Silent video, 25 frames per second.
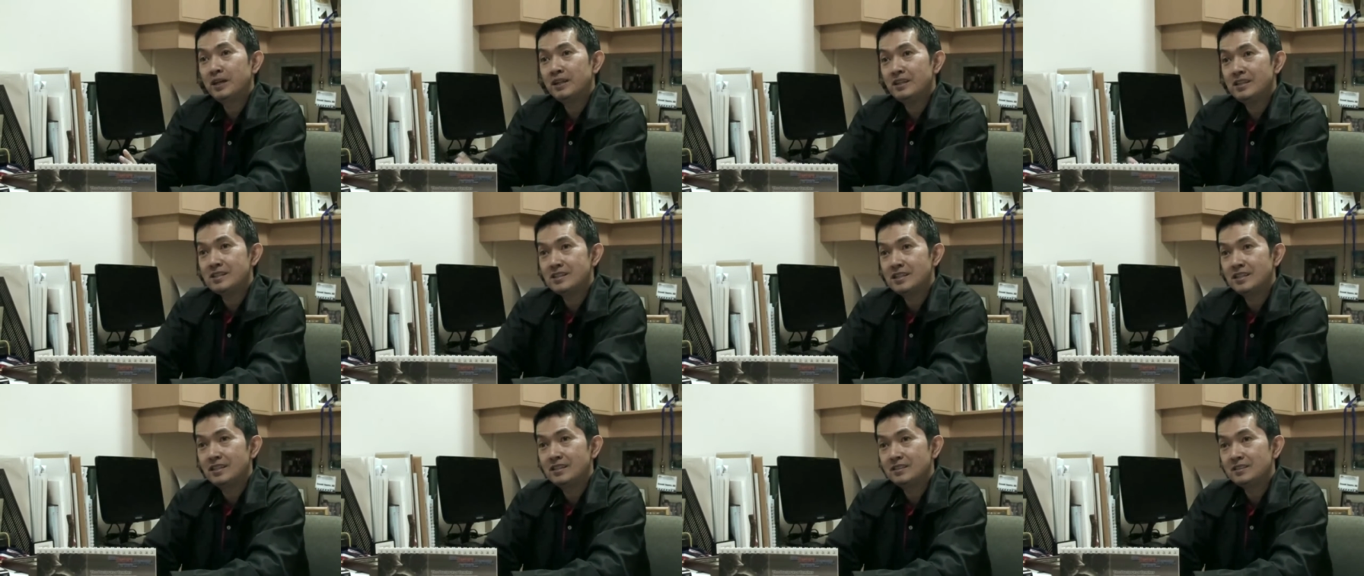
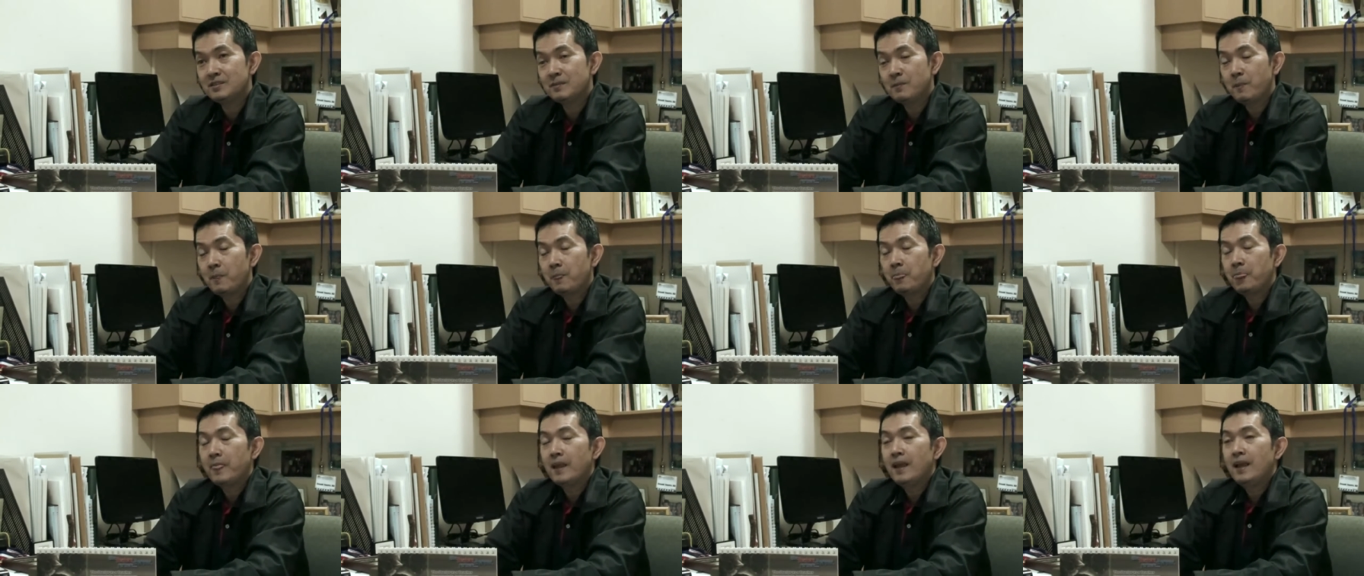medicine.
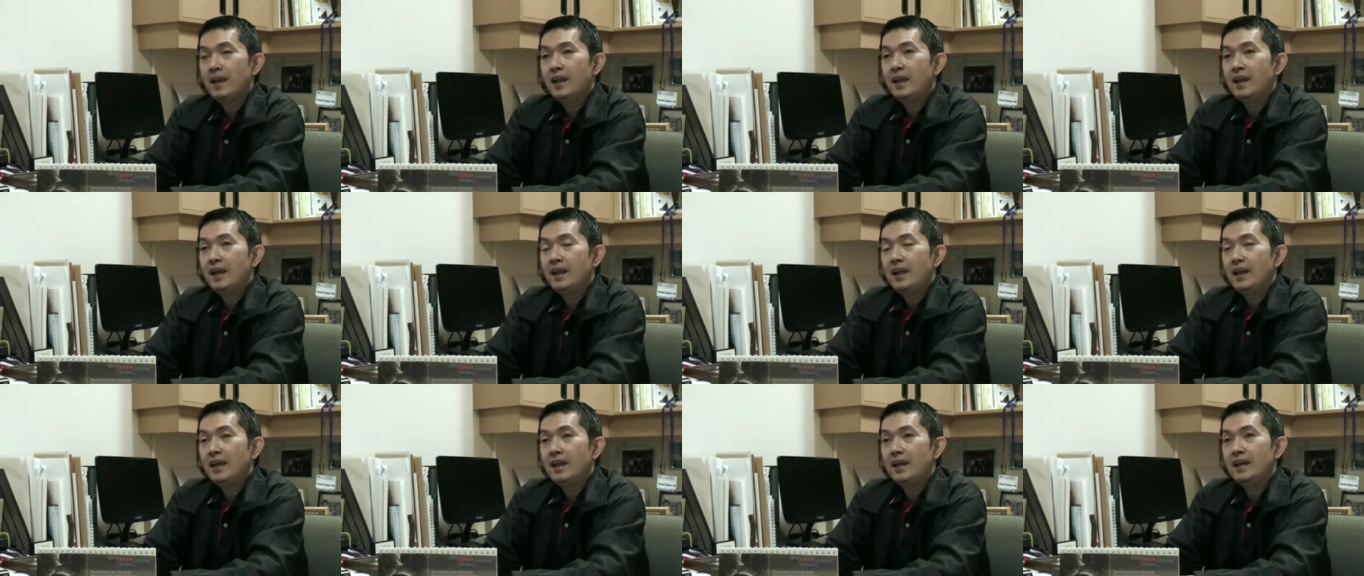
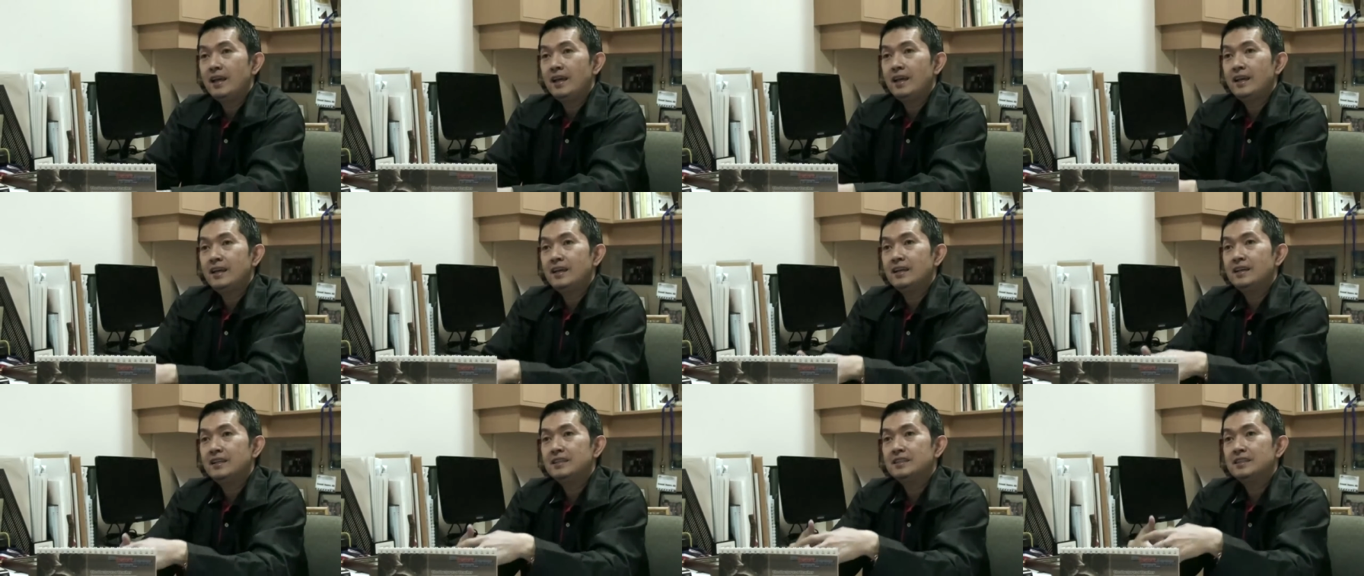
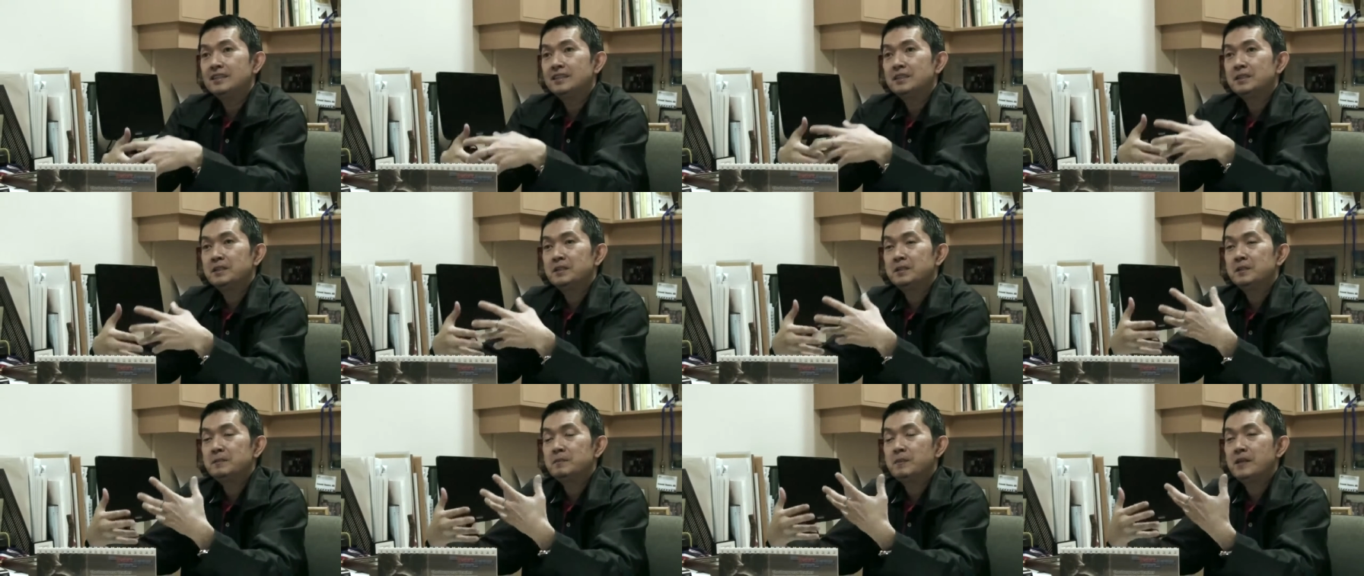
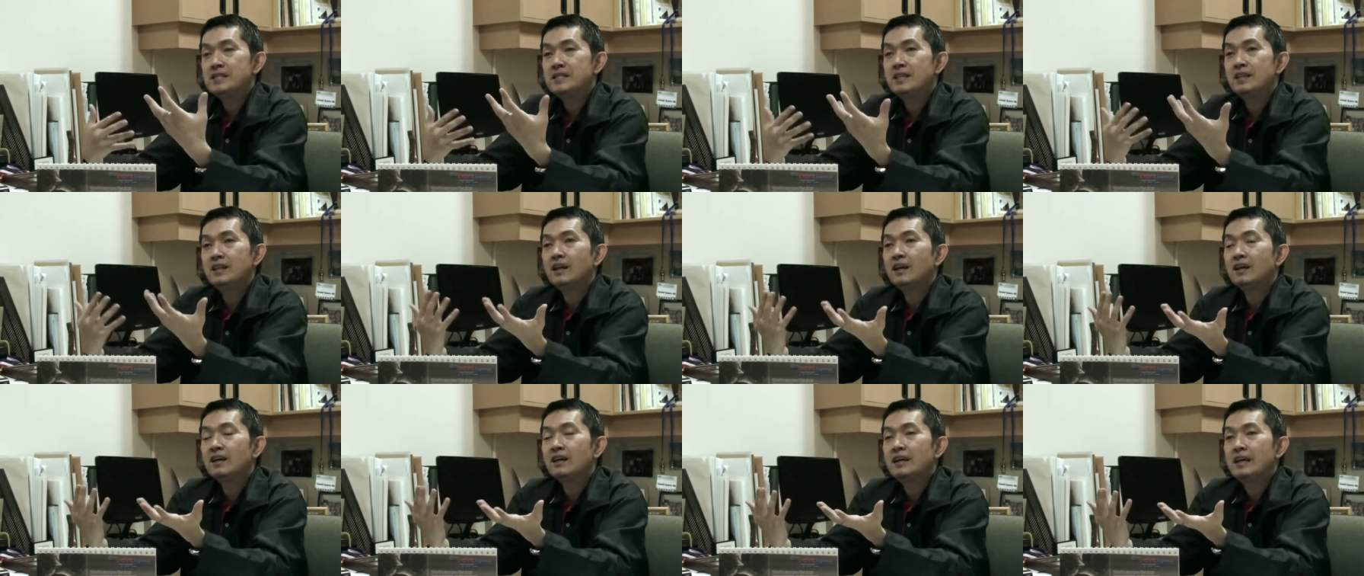And
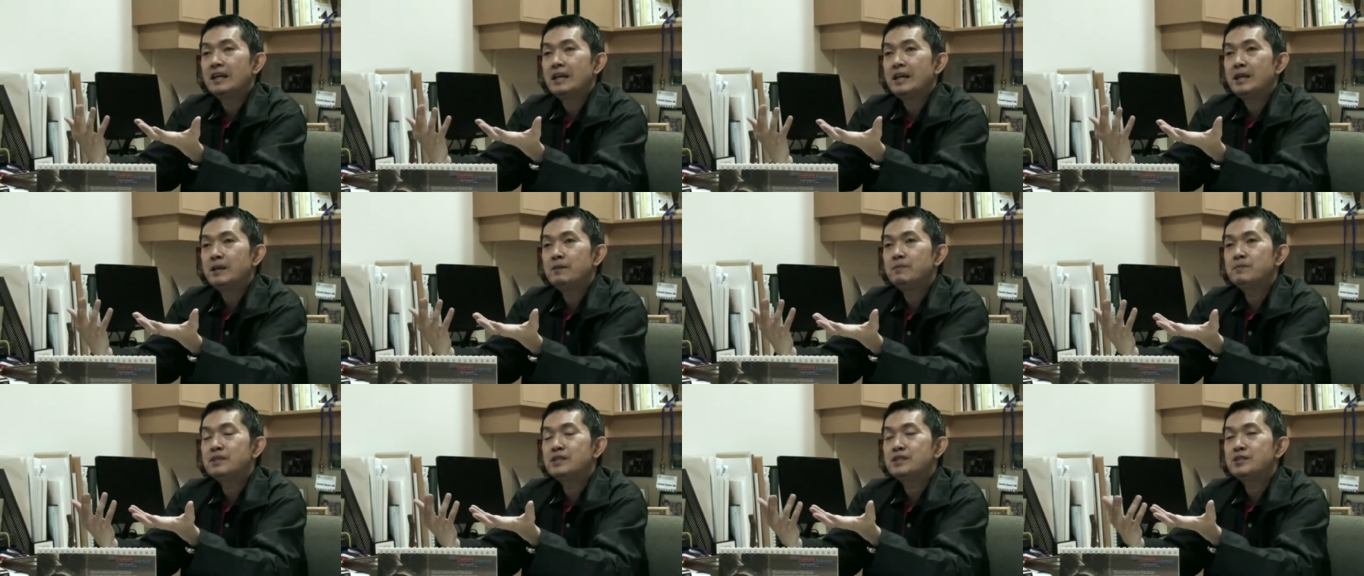basically our
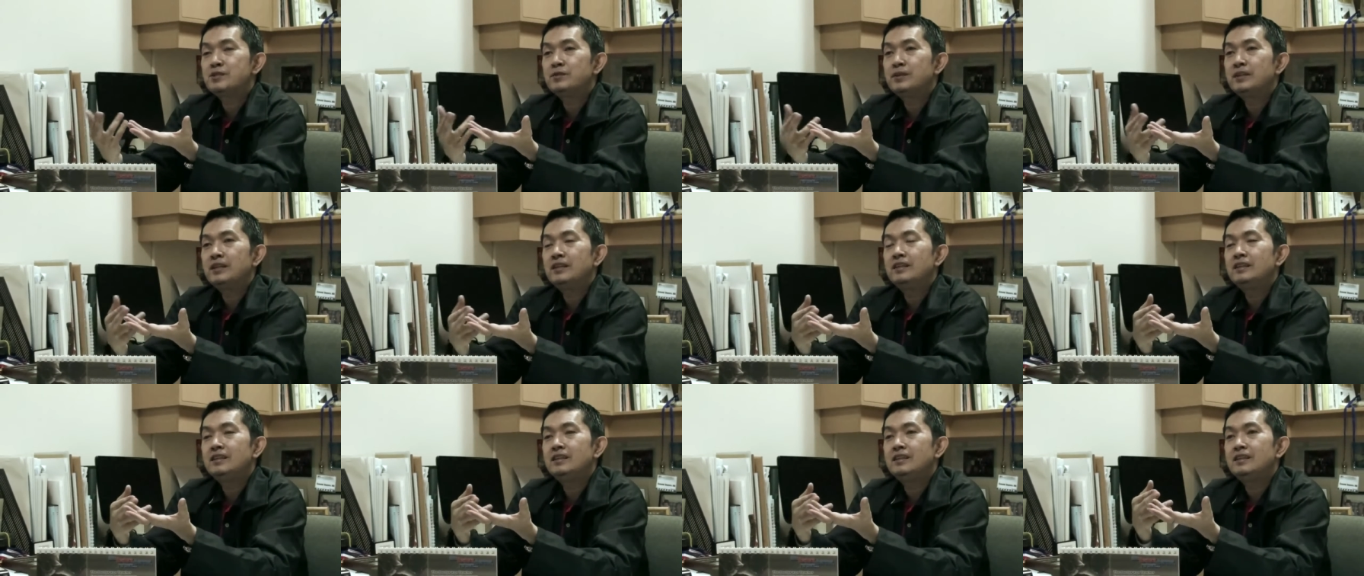aims is
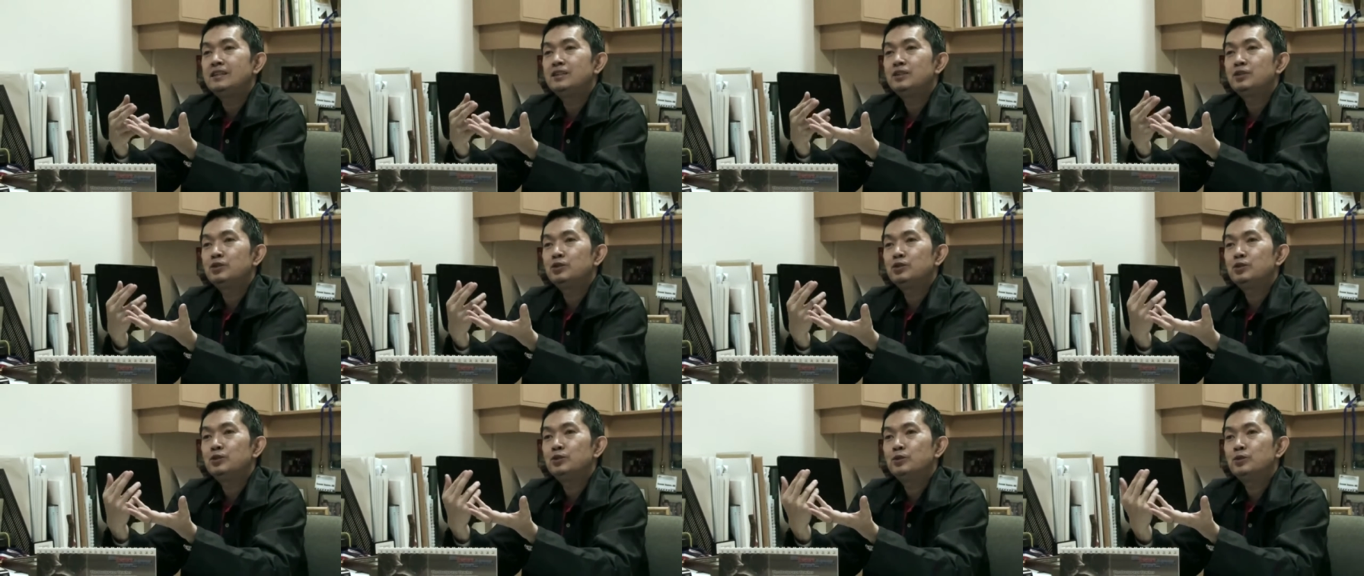really
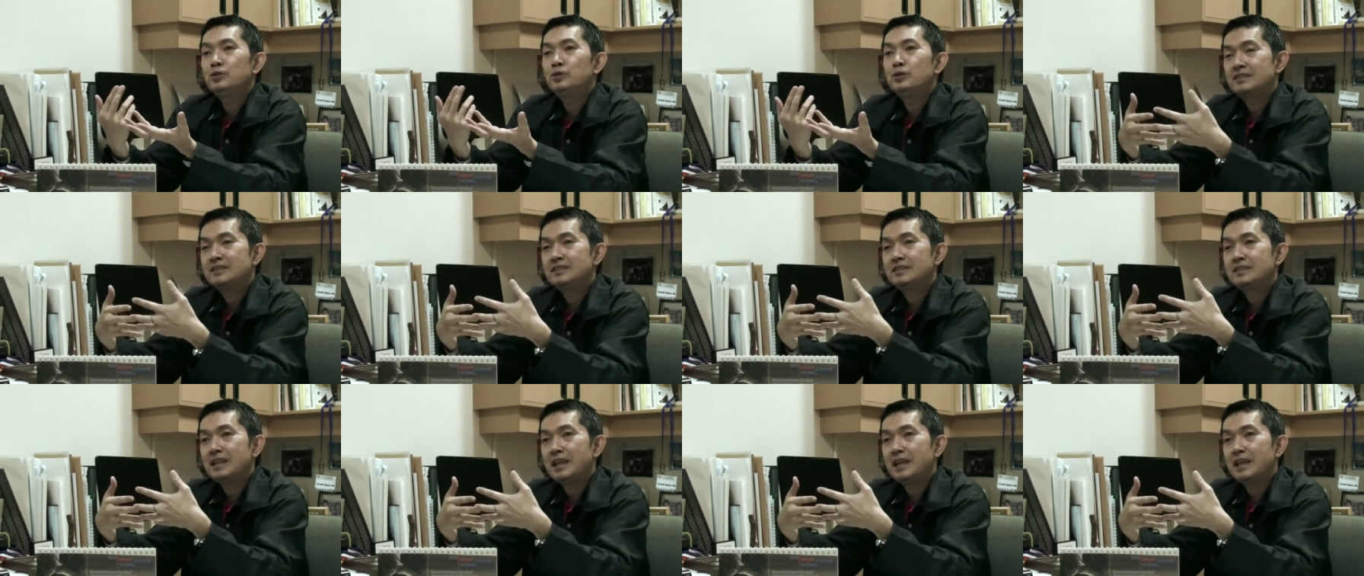to